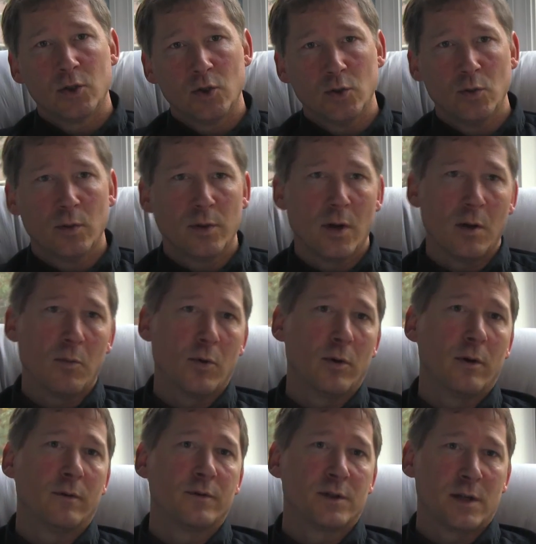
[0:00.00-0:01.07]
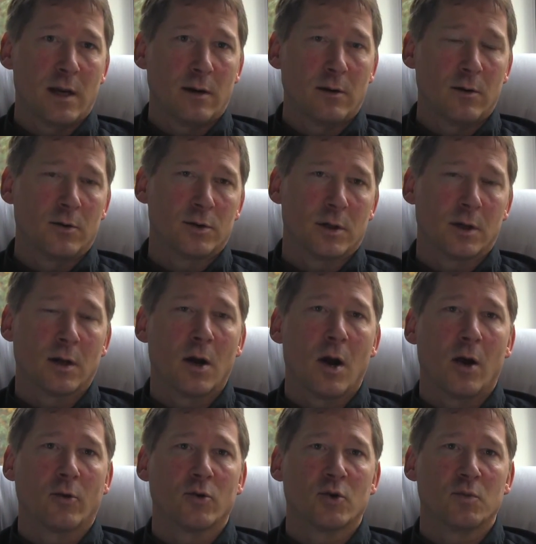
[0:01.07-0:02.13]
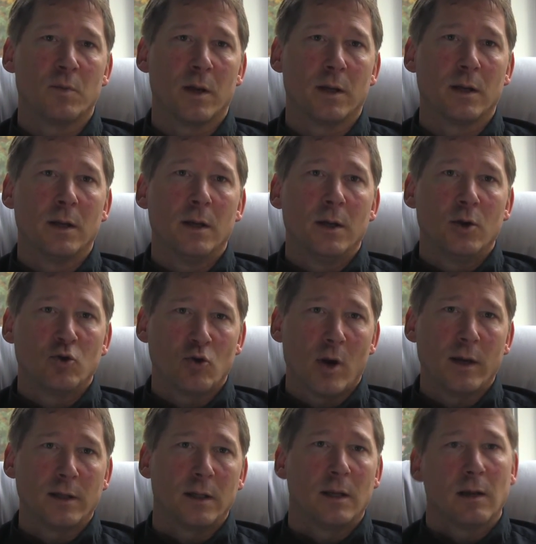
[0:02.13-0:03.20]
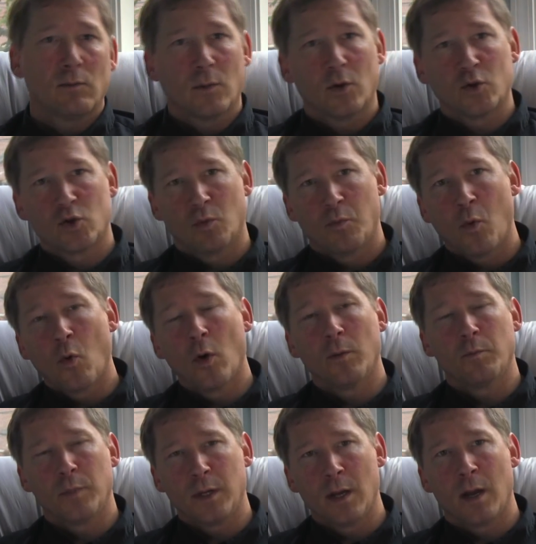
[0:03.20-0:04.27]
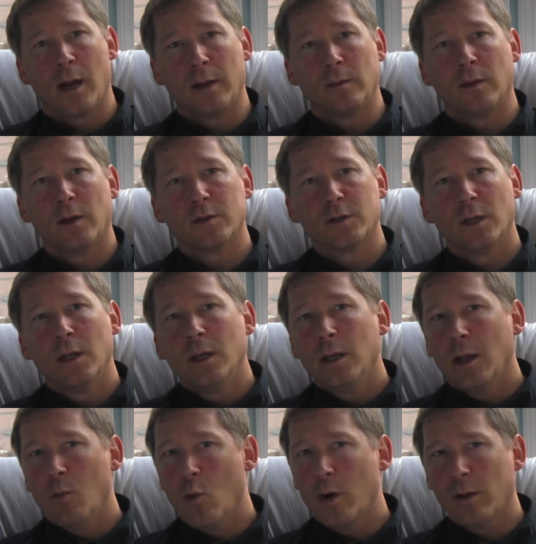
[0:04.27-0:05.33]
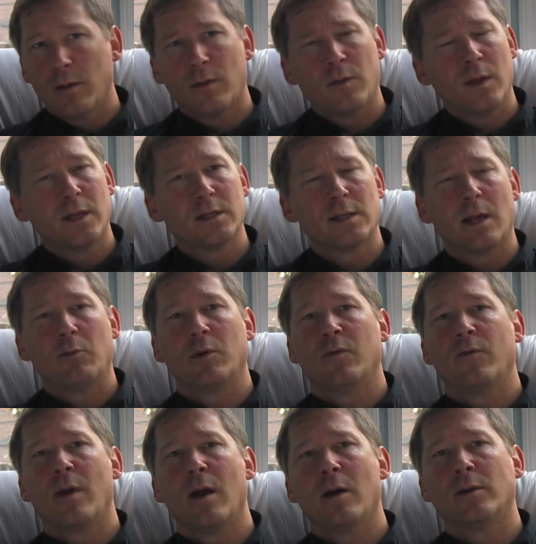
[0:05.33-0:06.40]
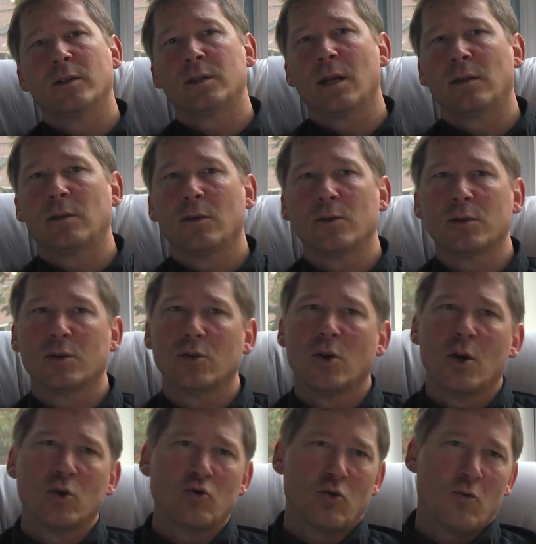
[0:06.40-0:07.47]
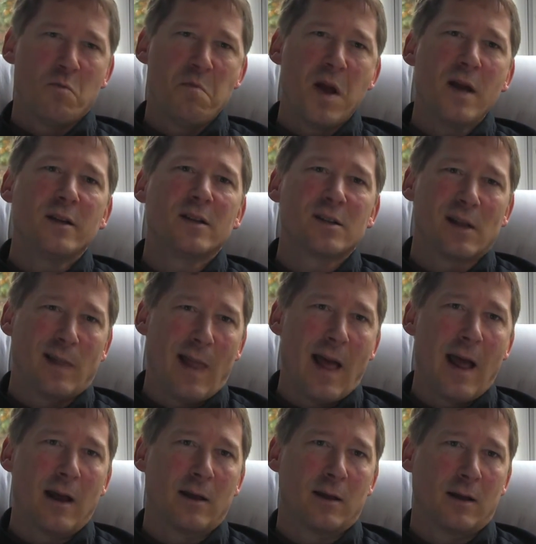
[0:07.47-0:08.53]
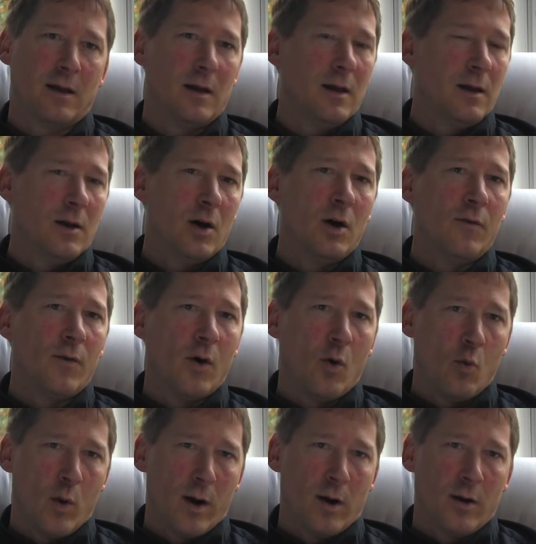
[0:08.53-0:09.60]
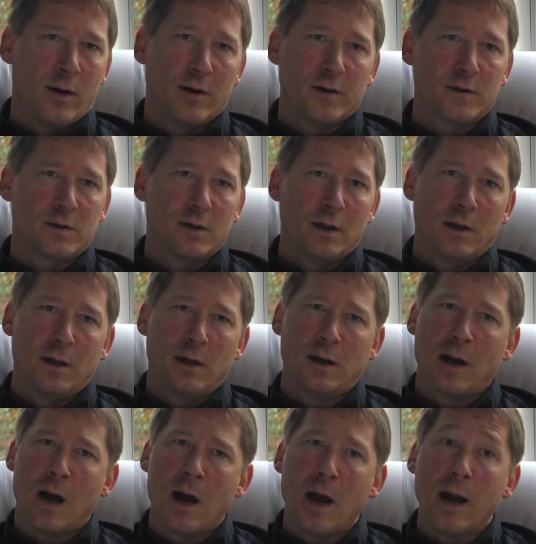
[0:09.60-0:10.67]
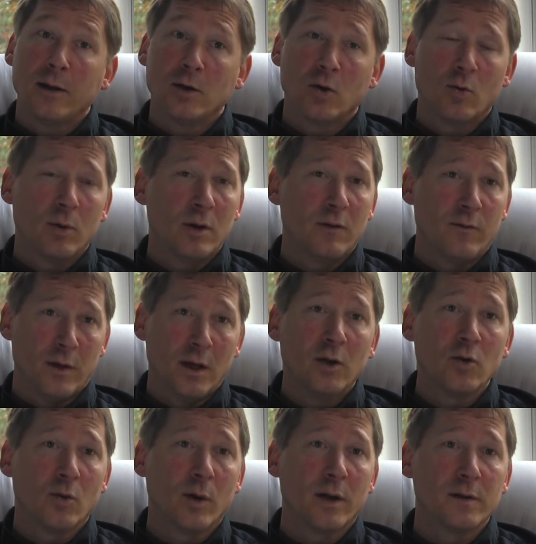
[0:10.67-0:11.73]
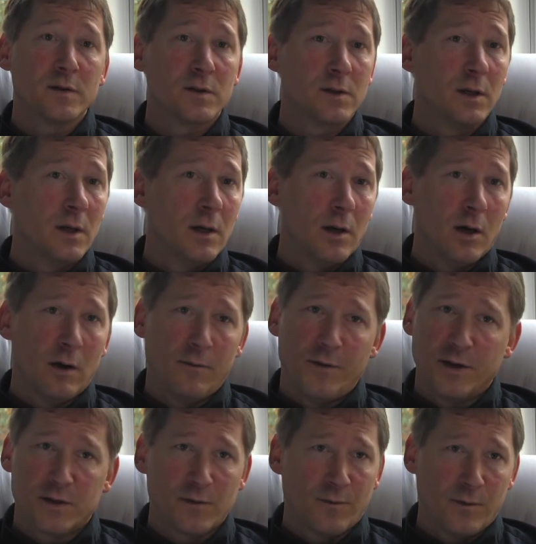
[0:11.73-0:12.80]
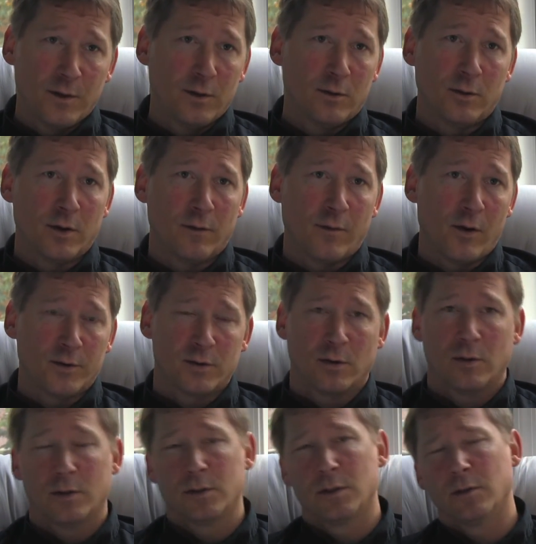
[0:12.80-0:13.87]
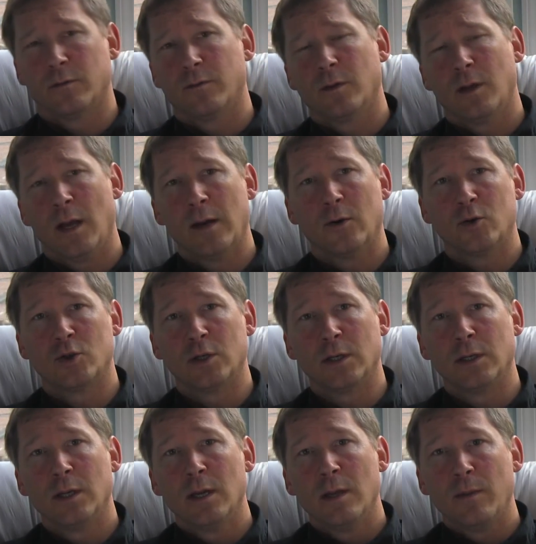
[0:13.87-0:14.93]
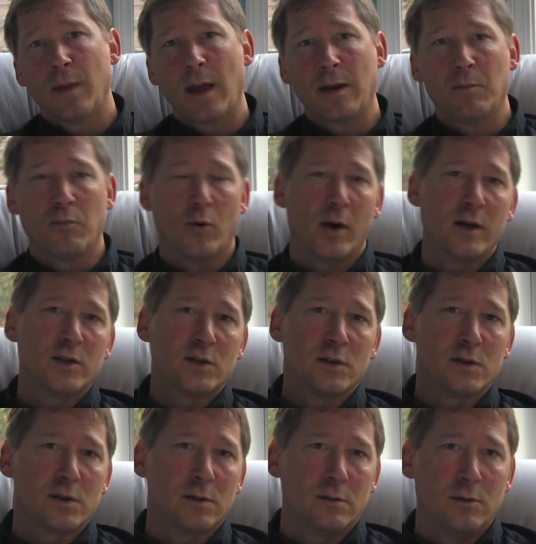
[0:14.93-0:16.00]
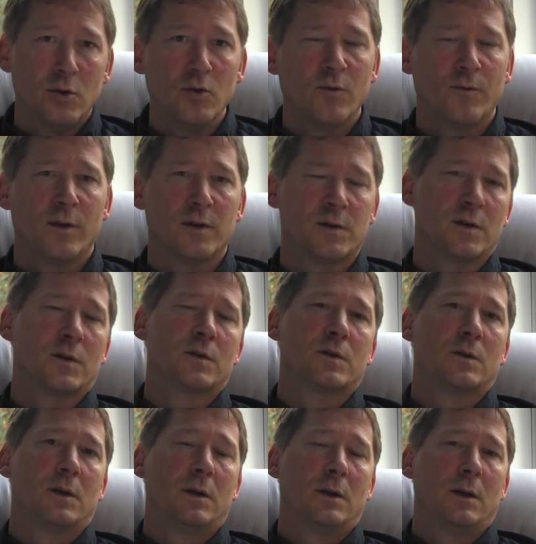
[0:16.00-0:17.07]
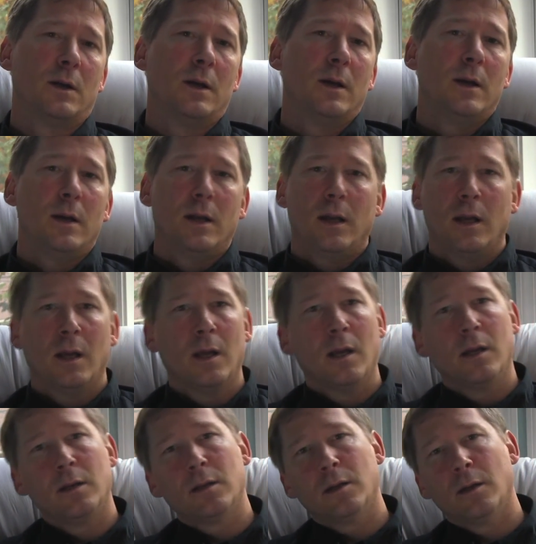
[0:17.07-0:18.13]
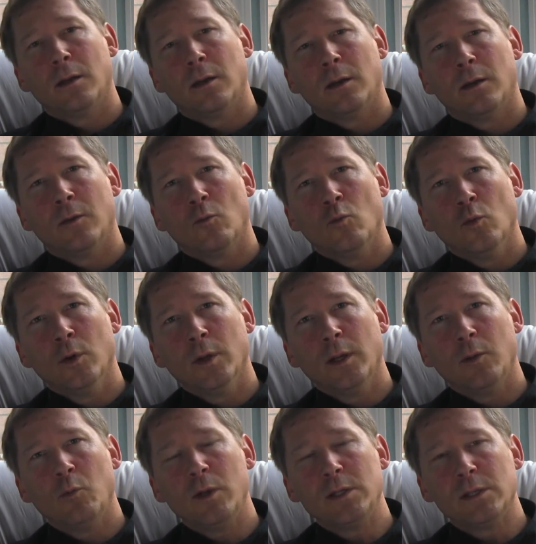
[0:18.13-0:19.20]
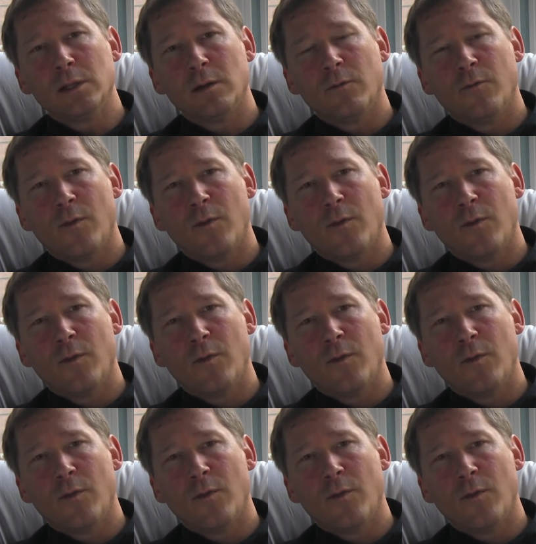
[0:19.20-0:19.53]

to a number of senators and congressmen, trying to get their support behind this. And one of the things that we found is that there's a tremendous lack of awareness and a high degree of ignorance of this field of alternative energy that embraces new physics. And uh, really, we didn't